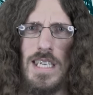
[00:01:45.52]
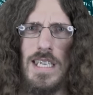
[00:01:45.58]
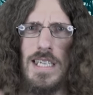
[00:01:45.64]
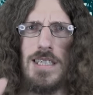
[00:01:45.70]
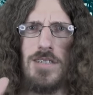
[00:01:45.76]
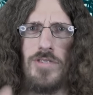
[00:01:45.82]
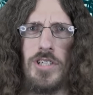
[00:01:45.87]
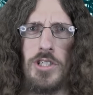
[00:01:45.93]

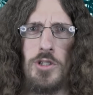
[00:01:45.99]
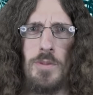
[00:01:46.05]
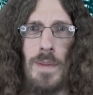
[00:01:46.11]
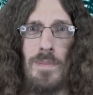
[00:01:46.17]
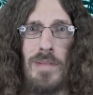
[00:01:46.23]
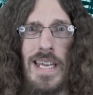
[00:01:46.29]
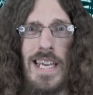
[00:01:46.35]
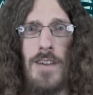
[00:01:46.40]
Jeez, Richard,
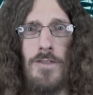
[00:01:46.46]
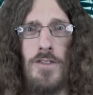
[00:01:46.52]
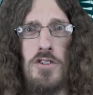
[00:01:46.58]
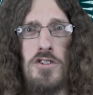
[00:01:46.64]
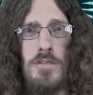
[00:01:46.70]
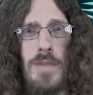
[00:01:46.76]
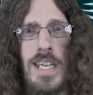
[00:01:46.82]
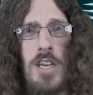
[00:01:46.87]
been playing a
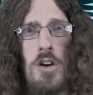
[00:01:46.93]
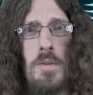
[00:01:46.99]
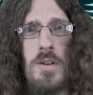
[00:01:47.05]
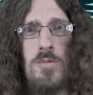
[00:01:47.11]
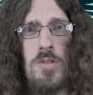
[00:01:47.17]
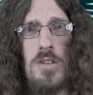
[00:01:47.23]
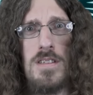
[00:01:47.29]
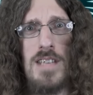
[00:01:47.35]
few too many
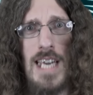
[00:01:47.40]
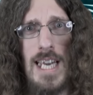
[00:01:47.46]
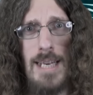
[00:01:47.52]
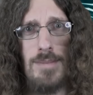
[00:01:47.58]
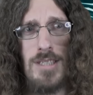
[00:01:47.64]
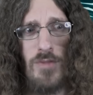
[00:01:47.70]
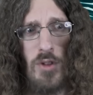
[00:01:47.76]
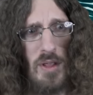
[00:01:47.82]
open world
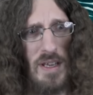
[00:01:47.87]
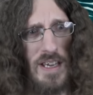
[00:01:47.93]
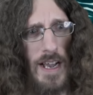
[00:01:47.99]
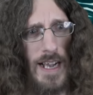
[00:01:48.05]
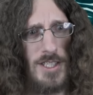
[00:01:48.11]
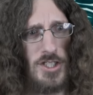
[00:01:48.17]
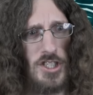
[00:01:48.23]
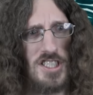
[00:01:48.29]
games if you think
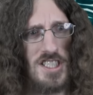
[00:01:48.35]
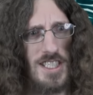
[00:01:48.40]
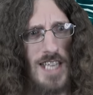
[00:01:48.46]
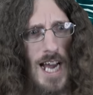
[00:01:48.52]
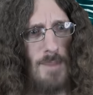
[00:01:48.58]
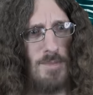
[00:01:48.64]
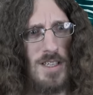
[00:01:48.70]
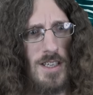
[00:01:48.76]
I can just
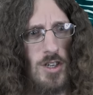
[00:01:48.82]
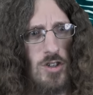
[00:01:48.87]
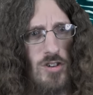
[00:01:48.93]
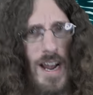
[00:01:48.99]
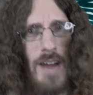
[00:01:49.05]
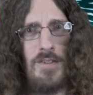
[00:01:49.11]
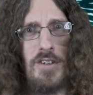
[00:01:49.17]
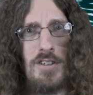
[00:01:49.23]
stop to
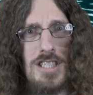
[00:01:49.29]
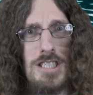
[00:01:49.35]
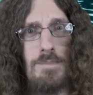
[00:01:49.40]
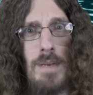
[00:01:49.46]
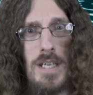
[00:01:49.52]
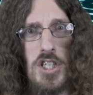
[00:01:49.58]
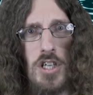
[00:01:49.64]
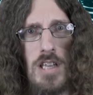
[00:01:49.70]
craft your
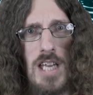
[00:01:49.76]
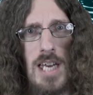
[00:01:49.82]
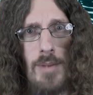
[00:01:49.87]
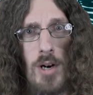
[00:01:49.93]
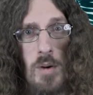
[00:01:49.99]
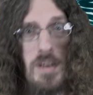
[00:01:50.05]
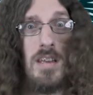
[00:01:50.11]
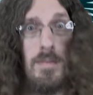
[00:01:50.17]
special
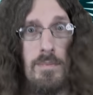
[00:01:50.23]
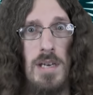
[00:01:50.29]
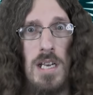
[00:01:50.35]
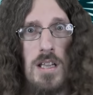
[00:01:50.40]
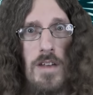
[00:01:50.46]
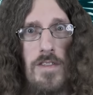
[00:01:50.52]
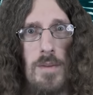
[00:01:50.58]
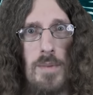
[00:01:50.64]
ammo in the
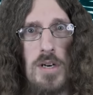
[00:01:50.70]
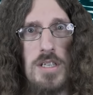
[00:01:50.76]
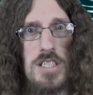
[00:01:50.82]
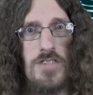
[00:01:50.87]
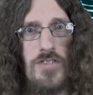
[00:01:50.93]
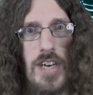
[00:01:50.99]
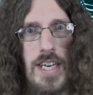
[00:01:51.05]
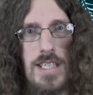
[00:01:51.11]
middle of the
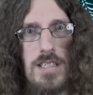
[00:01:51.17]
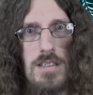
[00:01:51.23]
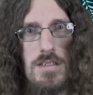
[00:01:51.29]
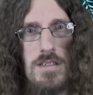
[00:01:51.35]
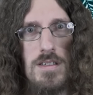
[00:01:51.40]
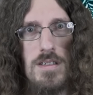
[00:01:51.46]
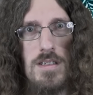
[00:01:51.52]
boss fight.